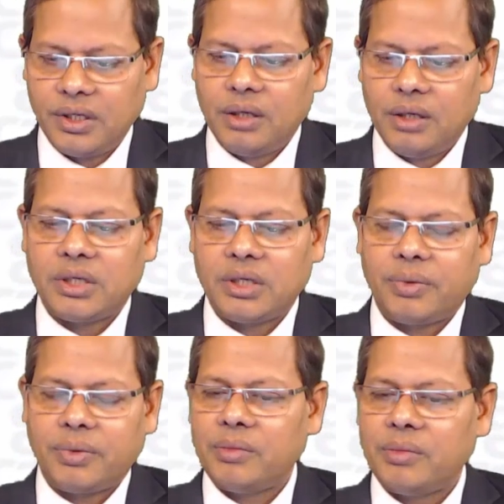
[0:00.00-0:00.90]
But
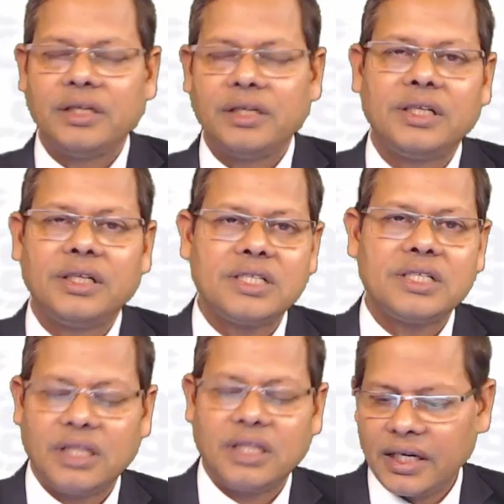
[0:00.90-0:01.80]
primarily it is in
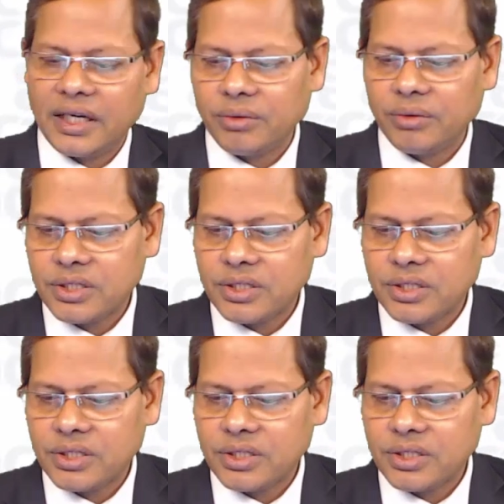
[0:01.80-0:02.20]
the negative list